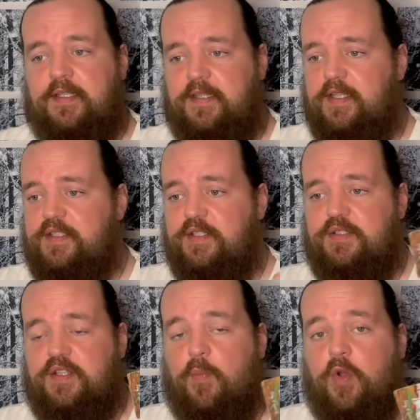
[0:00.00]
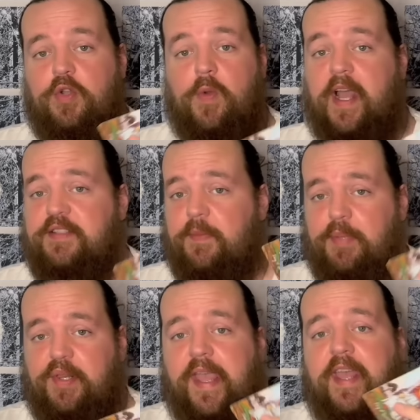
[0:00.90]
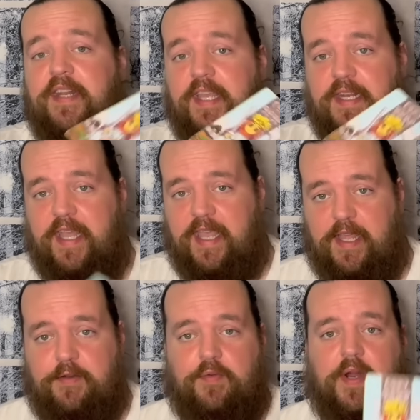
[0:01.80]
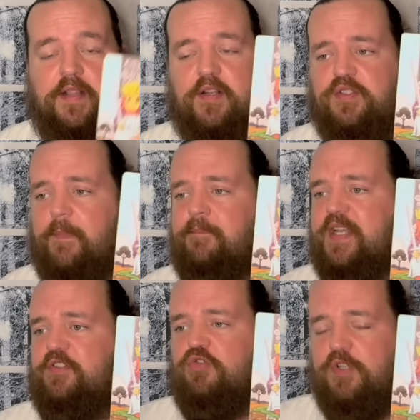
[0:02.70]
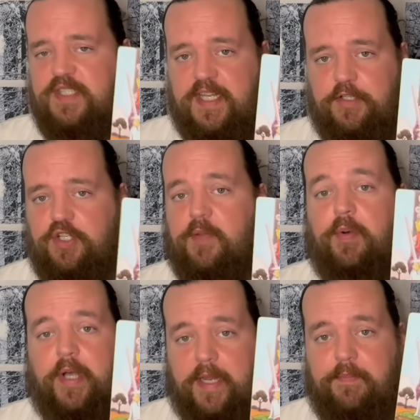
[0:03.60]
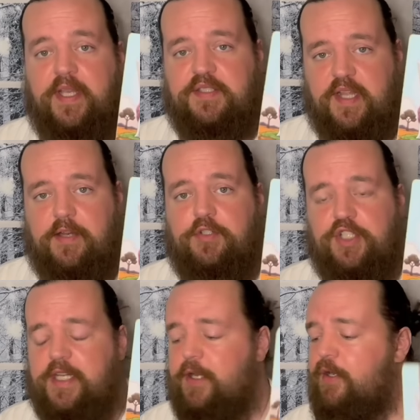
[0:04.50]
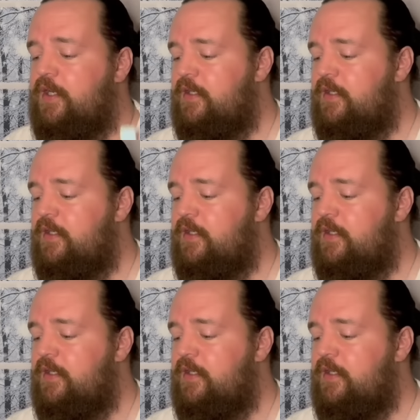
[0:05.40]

this is someone who has a plan in hand, right? There's a big strategic plan-based energy here.